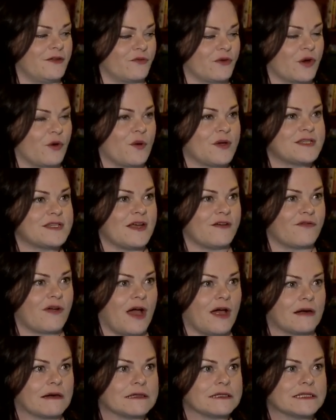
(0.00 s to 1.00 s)
the requests I've
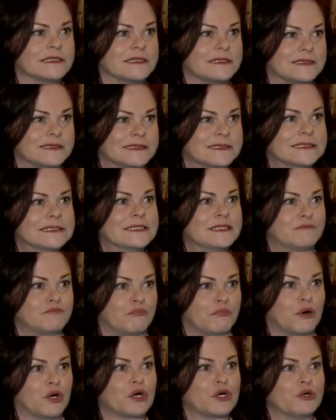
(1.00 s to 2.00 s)
got are a little
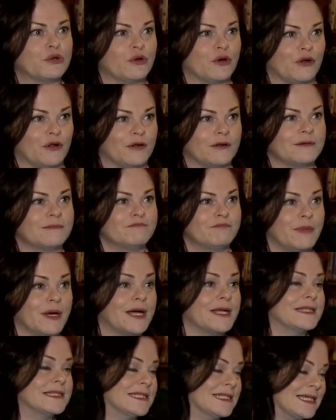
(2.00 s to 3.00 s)
brutal,
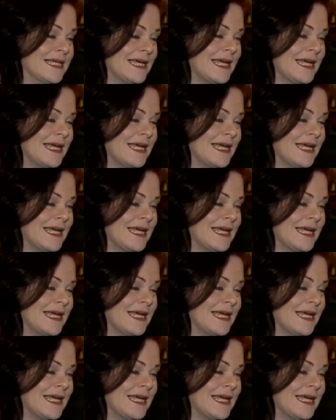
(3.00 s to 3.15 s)
but